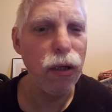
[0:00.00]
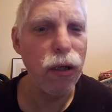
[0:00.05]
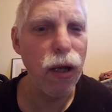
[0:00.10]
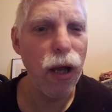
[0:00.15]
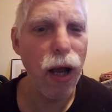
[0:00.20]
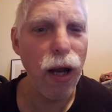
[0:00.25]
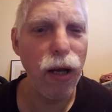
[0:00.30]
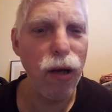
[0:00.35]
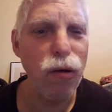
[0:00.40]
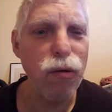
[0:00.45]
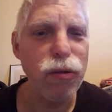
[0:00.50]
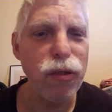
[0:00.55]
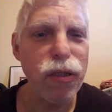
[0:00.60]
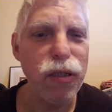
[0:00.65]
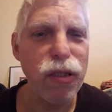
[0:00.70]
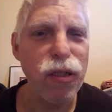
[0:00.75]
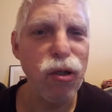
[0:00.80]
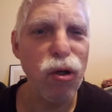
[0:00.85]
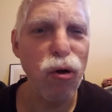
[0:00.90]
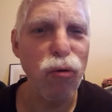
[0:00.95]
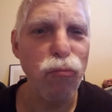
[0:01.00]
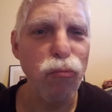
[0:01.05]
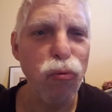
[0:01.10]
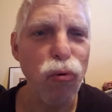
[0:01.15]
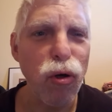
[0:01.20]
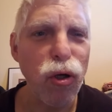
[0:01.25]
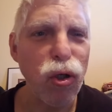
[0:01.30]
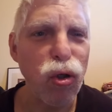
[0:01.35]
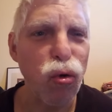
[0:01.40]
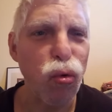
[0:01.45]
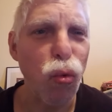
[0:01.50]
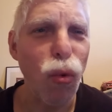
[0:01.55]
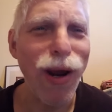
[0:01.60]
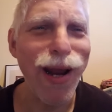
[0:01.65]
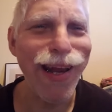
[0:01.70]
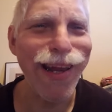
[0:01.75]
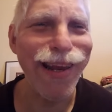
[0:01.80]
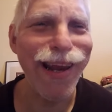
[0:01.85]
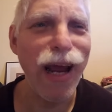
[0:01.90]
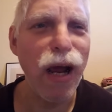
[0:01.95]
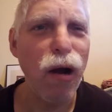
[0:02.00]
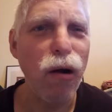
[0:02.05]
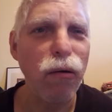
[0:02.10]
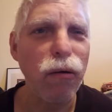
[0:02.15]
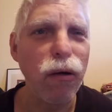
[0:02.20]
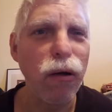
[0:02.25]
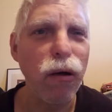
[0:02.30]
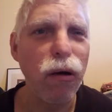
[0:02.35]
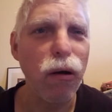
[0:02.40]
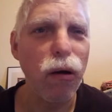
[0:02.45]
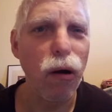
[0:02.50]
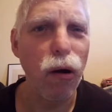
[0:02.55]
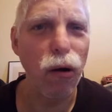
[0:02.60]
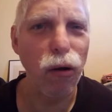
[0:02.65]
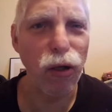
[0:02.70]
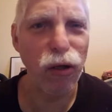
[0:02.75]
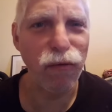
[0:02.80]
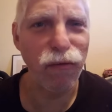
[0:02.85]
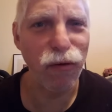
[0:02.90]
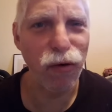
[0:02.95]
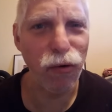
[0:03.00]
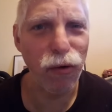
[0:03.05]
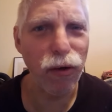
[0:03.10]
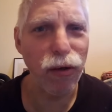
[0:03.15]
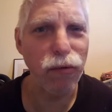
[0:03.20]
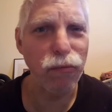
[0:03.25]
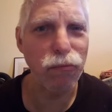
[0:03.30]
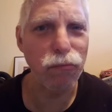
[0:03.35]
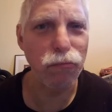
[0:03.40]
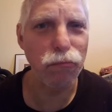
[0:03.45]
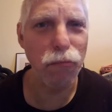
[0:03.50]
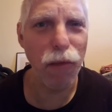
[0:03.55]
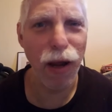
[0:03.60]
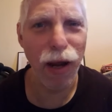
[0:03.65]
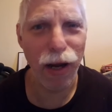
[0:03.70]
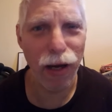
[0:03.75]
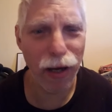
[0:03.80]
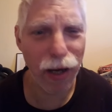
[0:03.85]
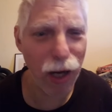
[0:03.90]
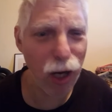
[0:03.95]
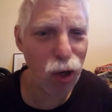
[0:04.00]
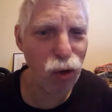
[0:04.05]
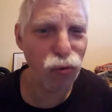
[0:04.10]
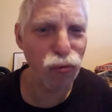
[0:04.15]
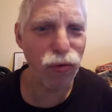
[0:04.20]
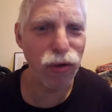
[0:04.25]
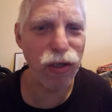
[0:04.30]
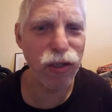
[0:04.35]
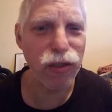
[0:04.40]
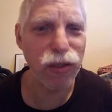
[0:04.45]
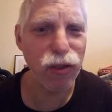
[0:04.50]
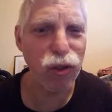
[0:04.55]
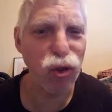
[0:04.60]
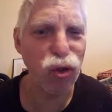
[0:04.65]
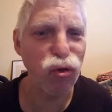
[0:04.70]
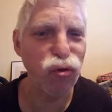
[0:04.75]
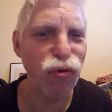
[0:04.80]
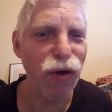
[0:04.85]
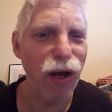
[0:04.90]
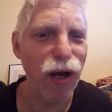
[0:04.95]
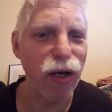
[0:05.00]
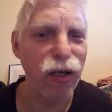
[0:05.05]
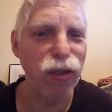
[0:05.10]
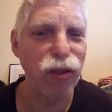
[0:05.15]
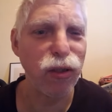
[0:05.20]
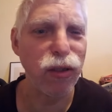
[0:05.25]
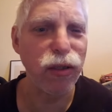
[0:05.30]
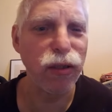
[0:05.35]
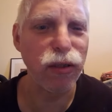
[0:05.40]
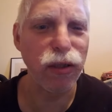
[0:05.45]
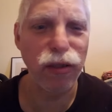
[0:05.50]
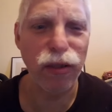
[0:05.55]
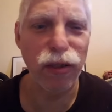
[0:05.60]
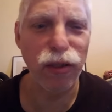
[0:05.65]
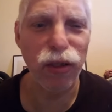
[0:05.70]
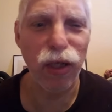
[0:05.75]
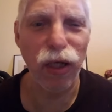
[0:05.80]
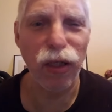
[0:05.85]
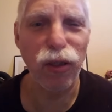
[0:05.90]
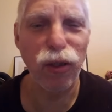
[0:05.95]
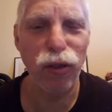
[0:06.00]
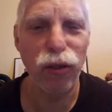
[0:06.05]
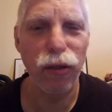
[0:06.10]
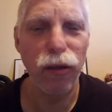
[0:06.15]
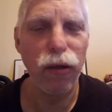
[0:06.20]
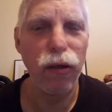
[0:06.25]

and use this notebook to write down all of your main entries, strategies, and such,